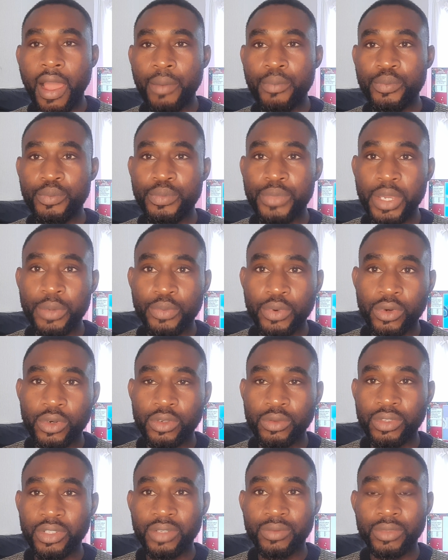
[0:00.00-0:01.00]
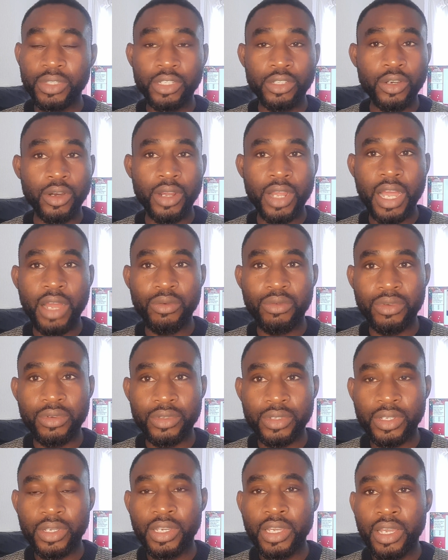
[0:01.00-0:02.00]
people, the younger ones,
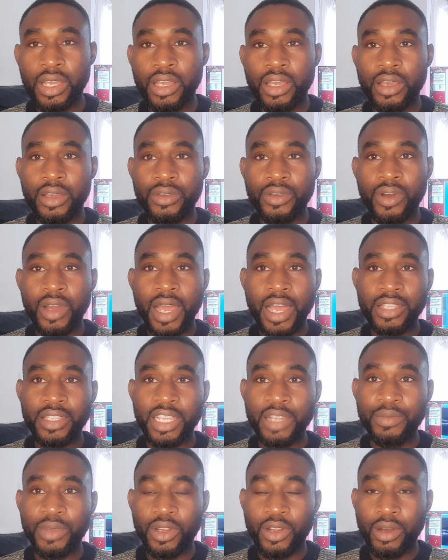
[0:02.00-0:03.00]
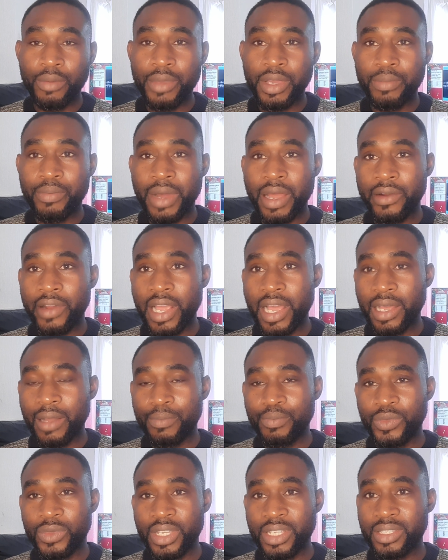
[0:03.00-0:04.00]
your accent become a barrier.
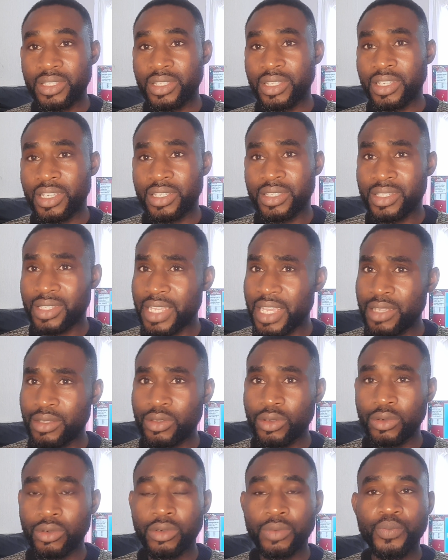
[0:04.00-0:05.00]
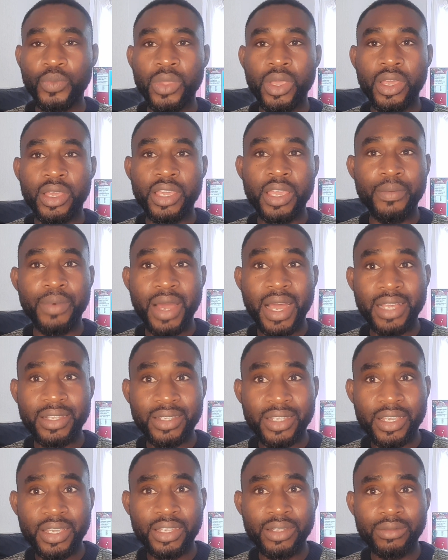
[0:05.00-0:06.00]
They tend to keep
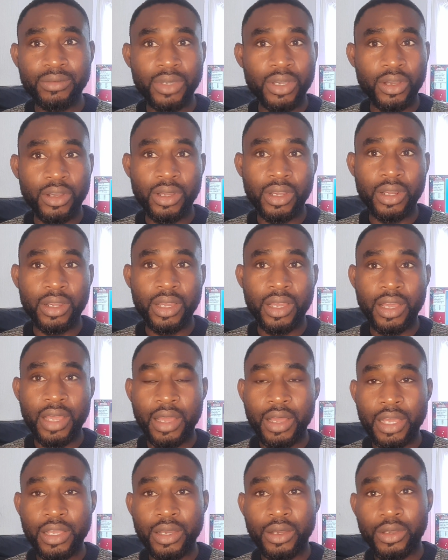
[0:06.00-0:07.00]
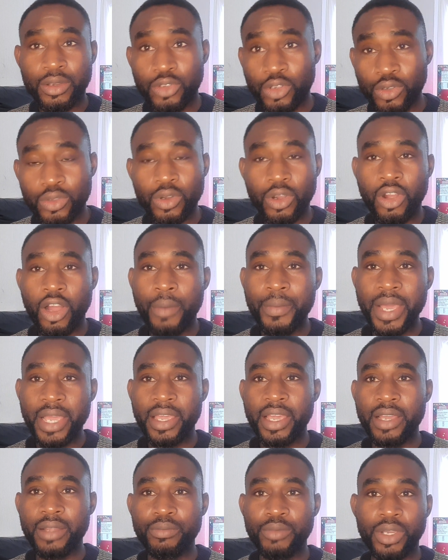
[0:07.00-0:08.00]
asking you to come
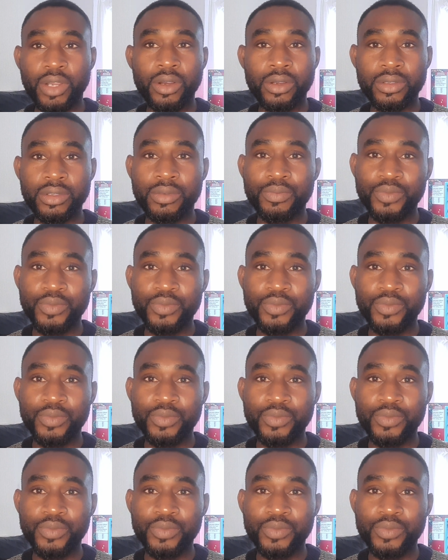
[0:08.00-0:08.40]
again because